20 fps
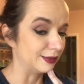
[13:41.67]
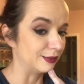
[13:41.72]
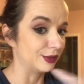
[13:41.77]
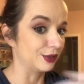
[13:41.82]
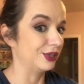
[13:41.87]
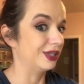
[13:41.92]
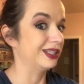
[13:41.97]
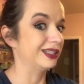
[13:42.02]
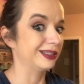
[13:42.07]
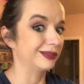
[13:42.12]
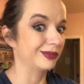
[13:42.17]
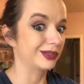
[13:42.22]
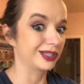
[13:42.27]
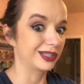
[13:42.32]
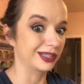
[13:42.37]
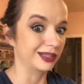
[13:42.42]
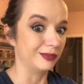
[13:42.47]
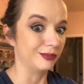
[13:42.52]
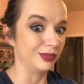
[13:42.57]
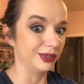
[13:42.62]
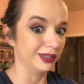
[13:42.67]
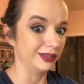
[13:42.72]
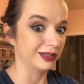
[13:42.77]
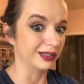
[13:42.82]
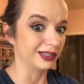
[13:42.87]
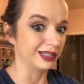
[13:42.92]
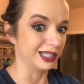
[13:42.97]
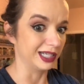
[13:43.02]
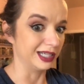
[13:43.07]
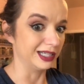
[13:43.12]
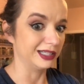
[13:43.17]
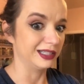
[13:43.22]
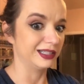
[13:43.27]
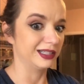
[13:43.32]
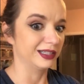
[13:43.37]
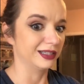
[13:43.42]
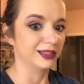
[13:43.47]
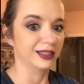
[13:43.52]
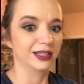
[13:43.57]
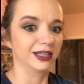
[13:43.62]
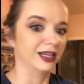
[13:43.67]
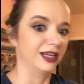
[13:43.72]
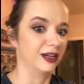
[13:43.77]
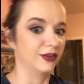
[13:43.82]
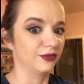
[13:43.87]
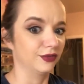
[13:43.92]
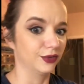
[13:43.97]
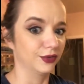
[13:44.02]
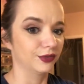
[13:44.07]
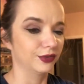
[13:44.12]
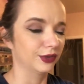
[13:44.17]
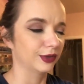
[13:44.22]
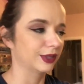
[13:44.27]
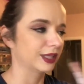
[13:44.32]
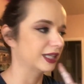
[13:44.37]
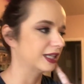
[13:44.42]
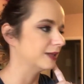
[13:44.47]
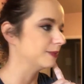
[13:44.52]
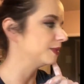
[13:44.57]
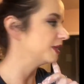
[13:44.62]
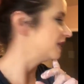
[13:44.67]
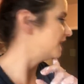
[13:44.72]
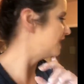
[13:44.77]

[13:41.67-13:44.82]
We essentially were just going to build a desk and then kind of frou-frou it up.